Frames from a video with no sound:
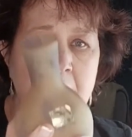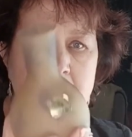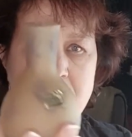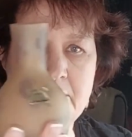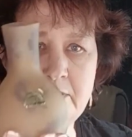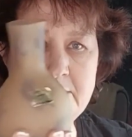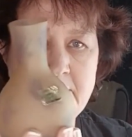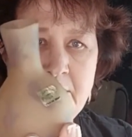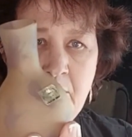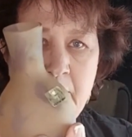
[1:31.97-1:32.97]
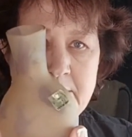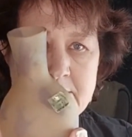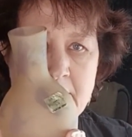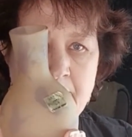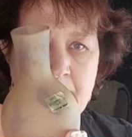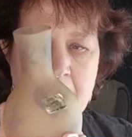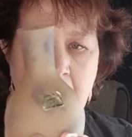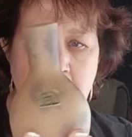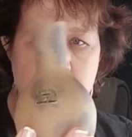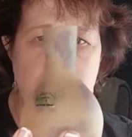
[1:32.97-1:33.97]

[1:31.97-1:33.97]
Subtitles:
So this little one is coming up